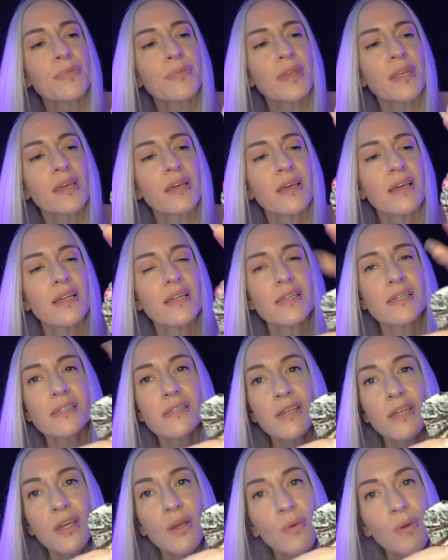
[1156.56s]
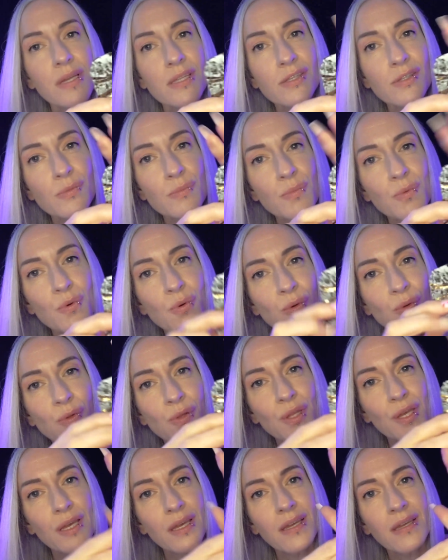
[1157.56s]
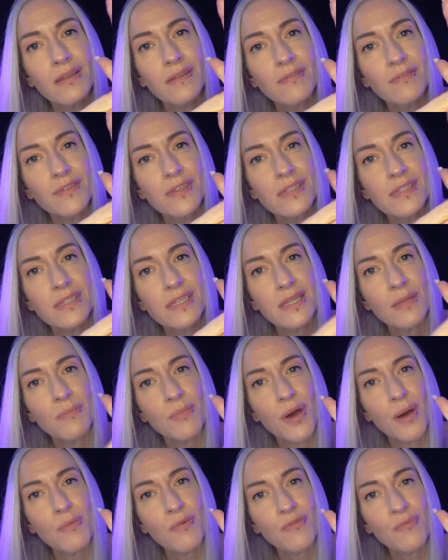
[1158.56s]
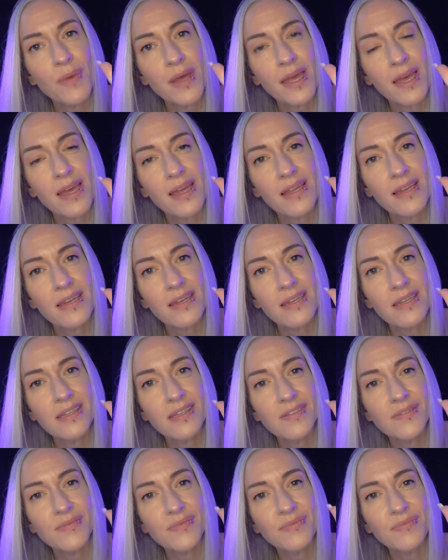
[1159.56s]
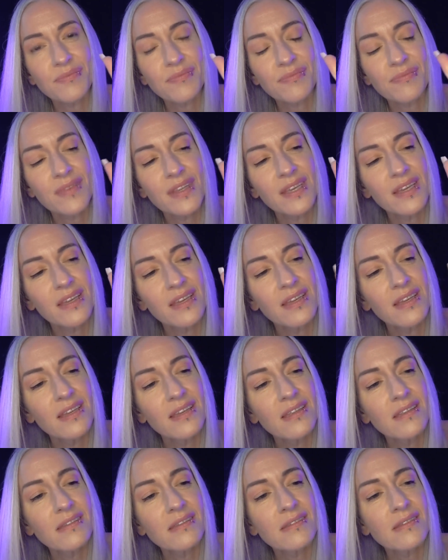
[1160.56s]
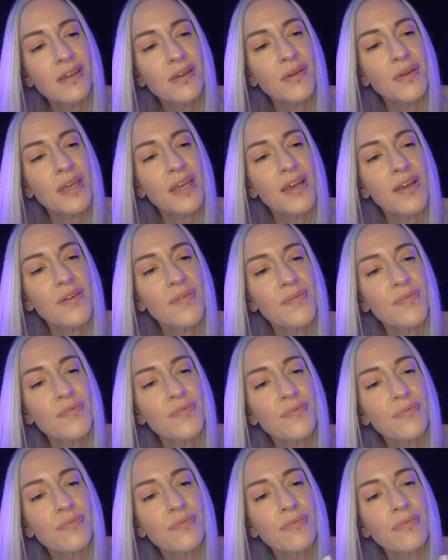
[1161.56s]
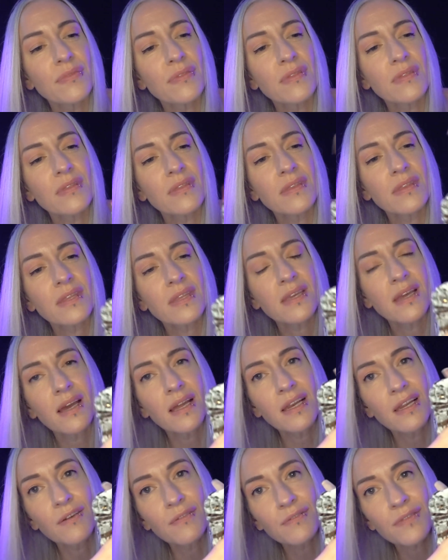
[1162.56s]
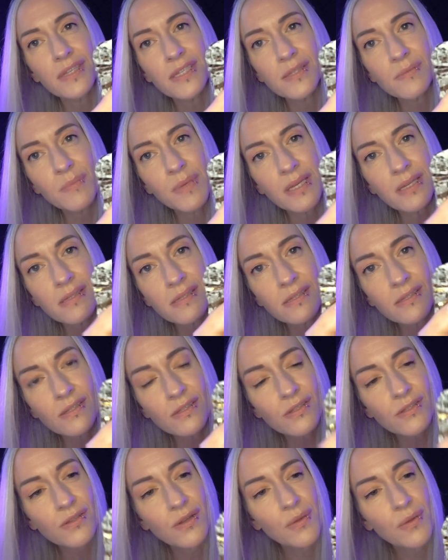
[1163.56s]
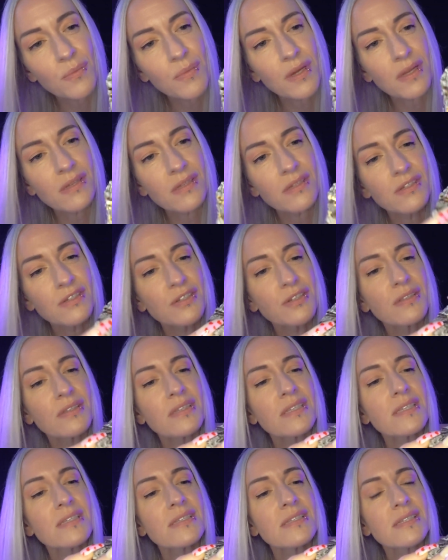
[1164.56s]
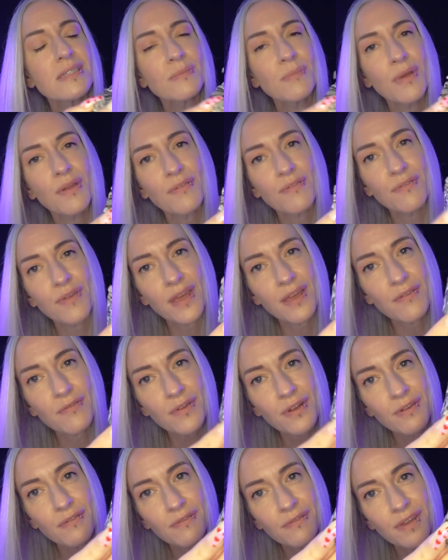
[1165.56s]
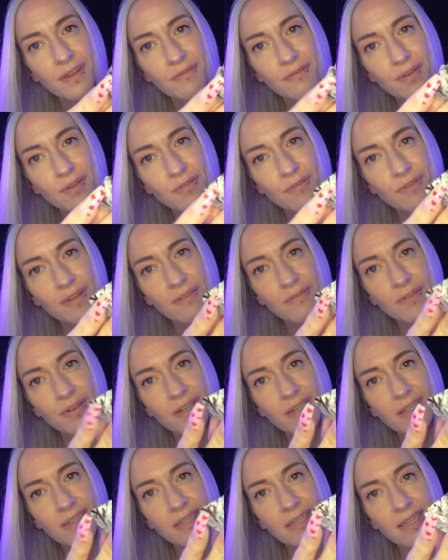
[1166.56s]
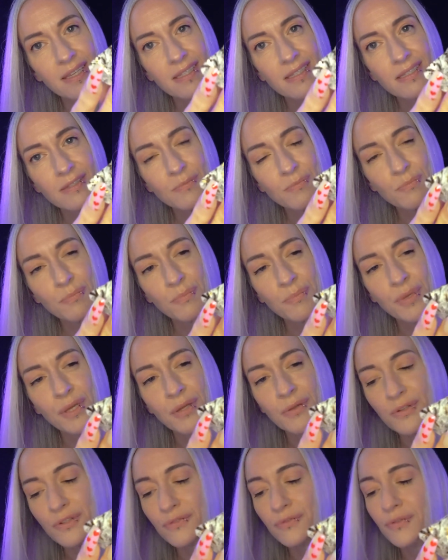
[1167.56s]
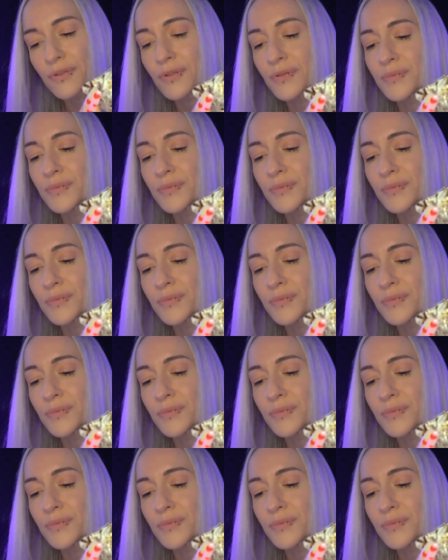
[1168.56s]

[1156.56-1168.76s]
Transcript: And it's only quite small, like it's in the palm of my hand. So yeah, I love this piece so much. This is my favourite. I think it's beautiful.